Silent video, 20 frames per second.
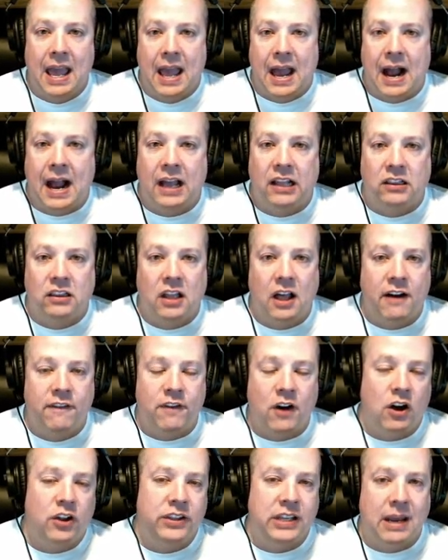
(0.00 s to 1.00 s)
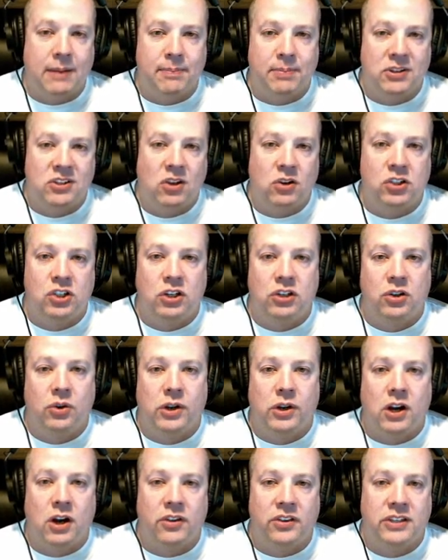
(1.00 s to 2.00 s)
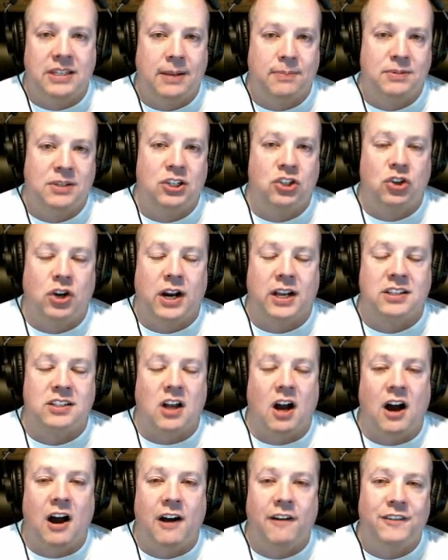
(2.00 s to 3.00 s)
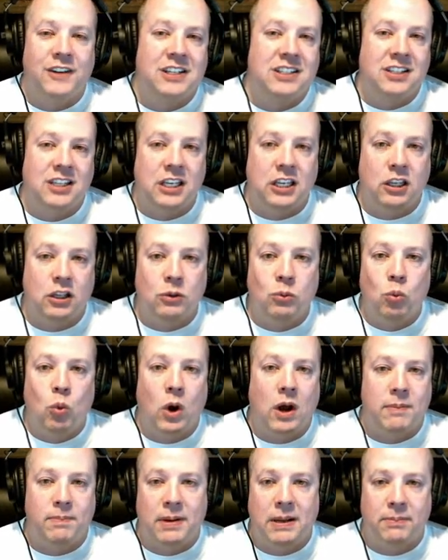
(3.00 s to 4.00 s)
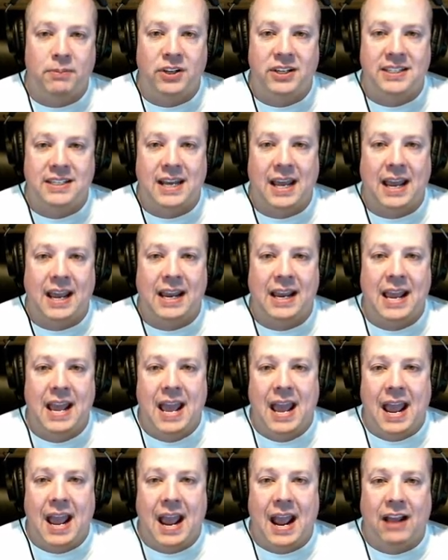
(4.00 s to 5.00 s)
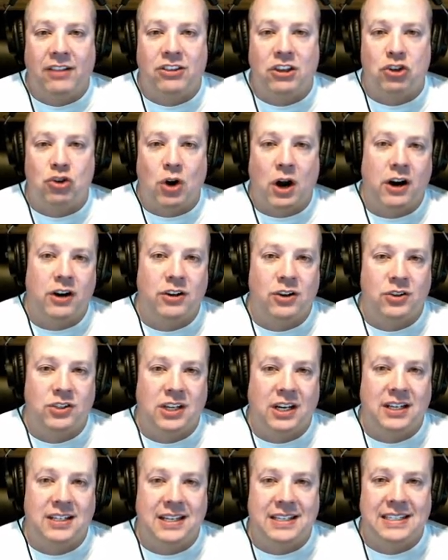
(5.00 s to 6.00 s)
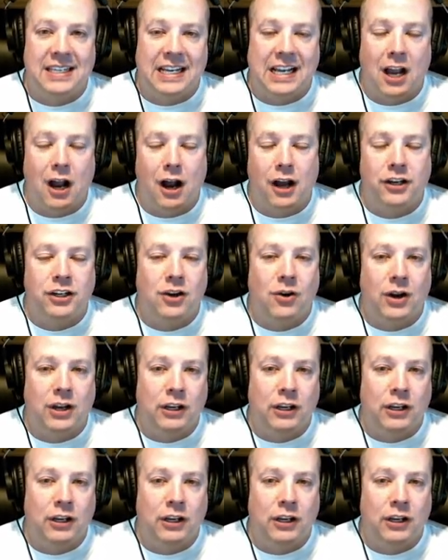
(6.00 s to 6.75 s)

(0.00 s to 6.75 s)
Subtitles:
I love all the episodes you're doing, all the tips and tricks. Obviously, you want people to stay at the Dryer Dose of Disney condo and